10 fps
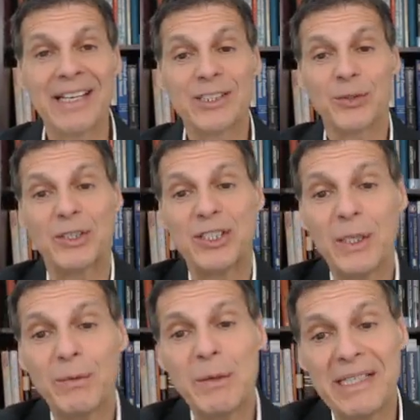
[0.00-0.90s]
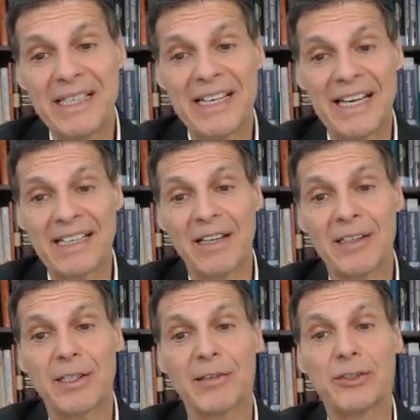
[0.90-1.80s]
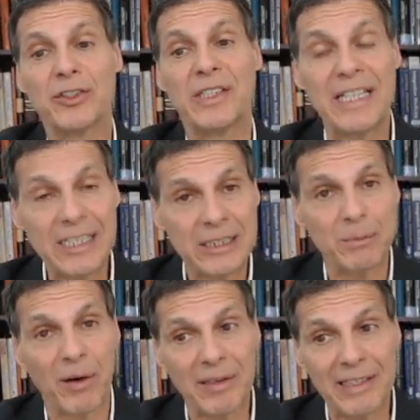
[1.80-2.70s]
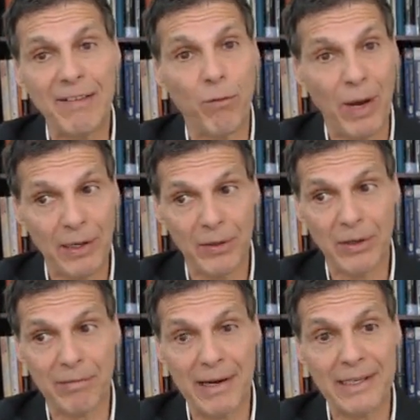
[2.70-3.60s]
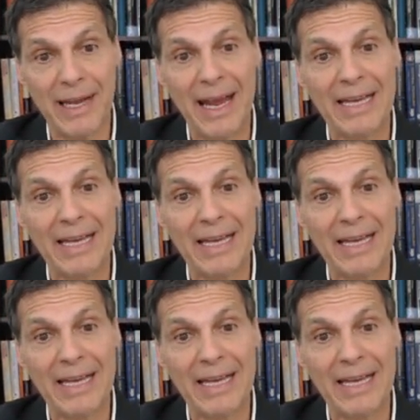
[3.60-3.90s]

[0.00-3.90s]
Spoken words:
So until we meet again, I'll encourage you to eat smart, live well, look great,